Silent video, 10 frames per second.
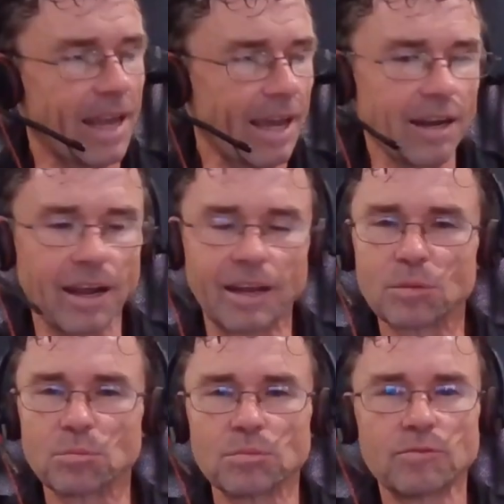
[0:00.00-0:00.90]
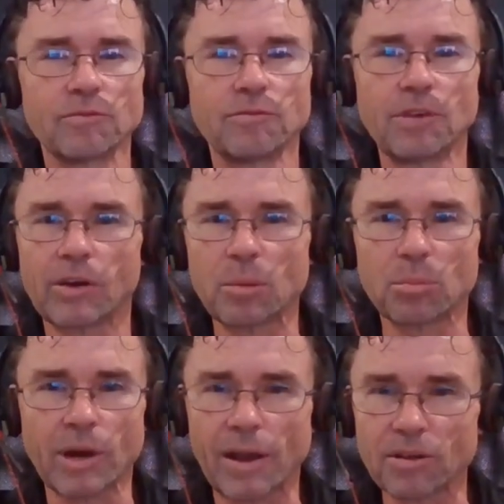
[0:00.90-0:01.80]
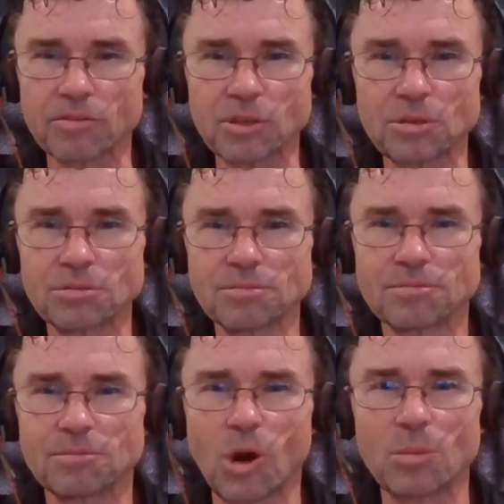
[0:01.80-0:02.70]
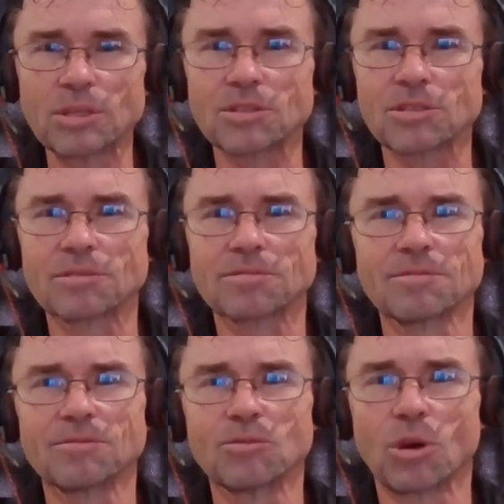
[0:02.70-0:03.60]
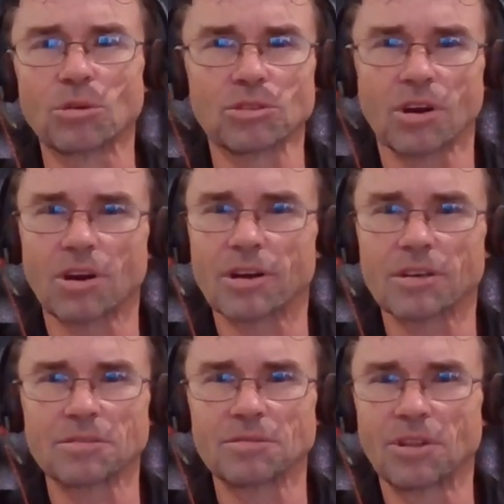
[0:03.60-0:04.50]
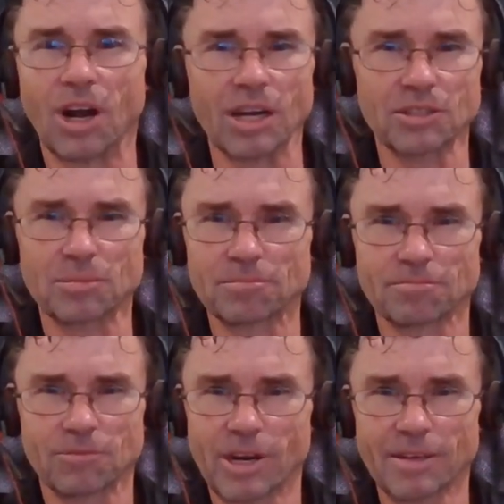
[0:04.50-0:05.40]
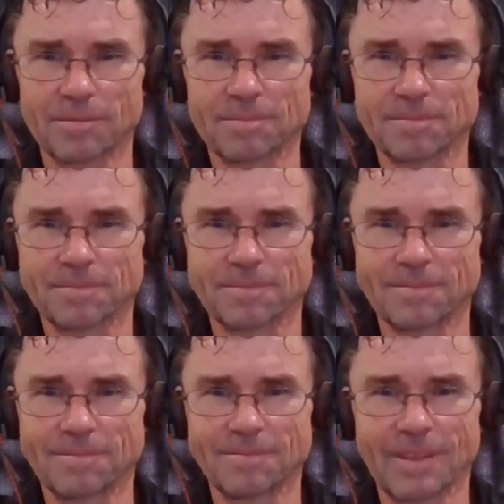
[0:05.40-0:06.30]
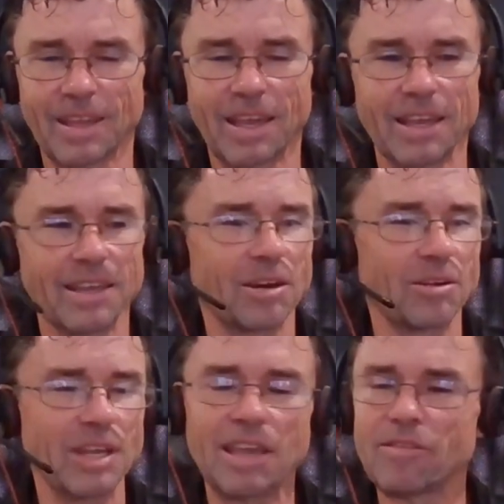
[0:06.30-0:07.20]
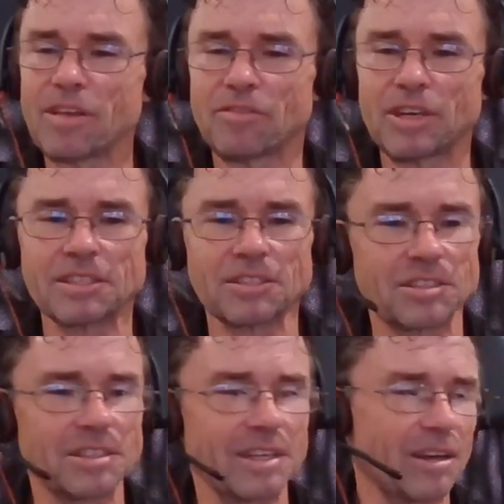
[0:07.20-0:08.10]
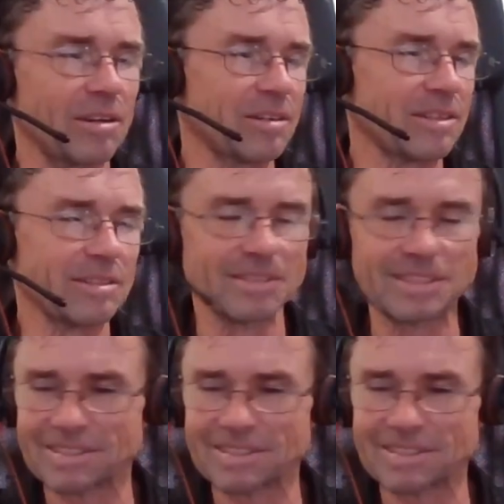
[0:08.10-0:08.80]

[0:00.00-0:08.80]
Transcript: Dad, I am very proud of you moments. Those are awesome, right? And, you know, even if it is, you know,